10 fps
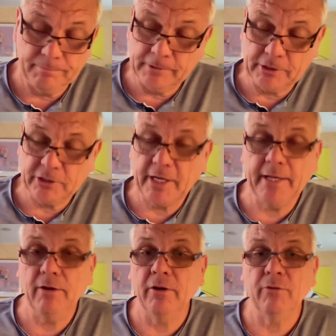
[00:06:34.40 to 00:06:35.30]
Like I
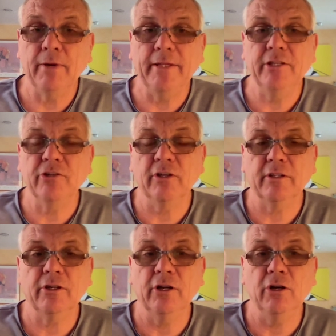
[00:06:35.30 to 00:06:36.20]
say, either way, there's
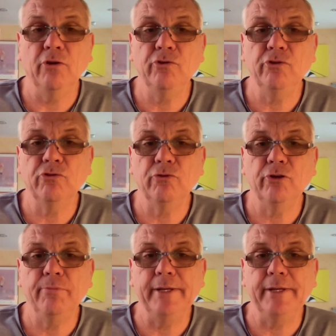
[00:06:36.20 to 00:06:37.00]
conclusions or new